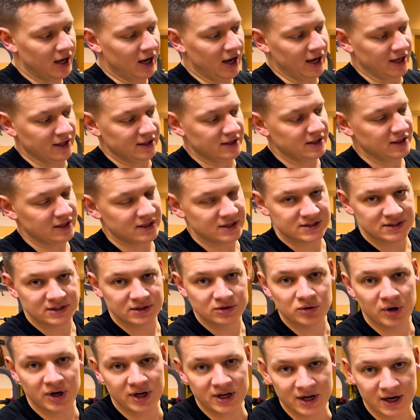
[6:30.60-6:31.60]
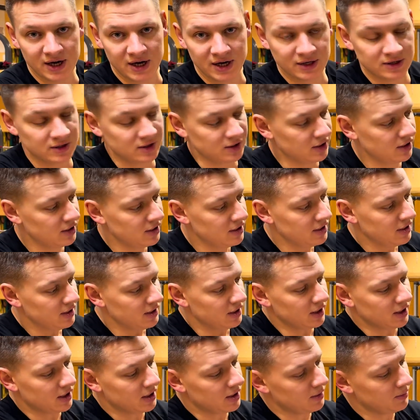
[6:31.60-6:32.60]
I think it's a great handle.
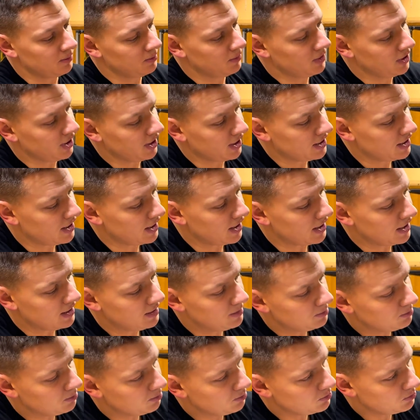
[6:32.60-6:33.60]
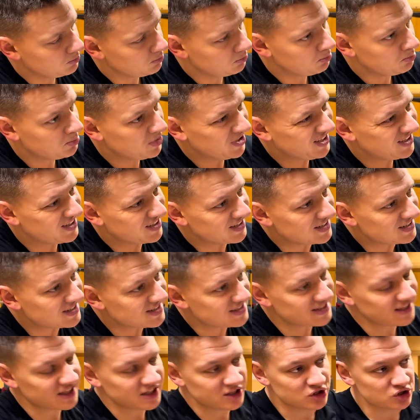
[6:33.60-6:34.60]
And
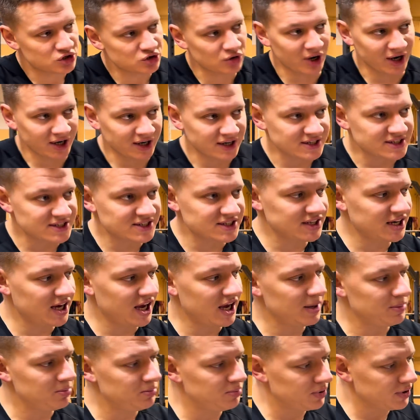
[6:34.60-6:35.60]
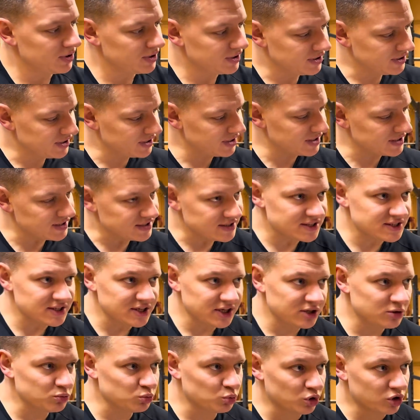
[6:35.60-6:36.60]
because it's trying to escape this,
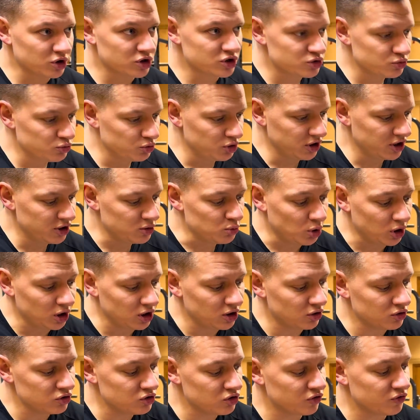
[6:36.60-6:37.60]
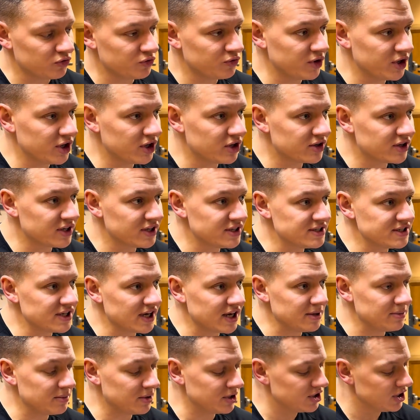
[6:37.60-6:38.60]
it works really well on your finger
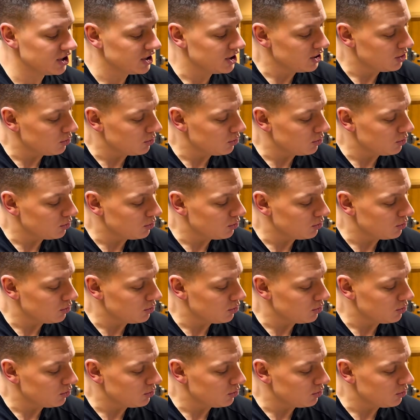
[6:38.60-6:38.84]
containment,